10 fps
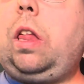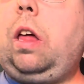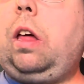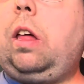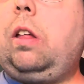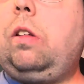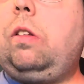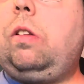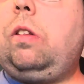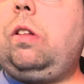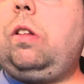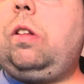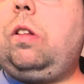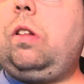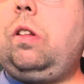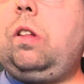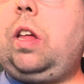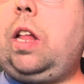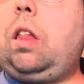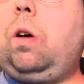her,
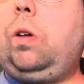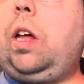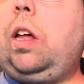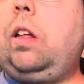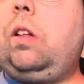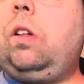he told her.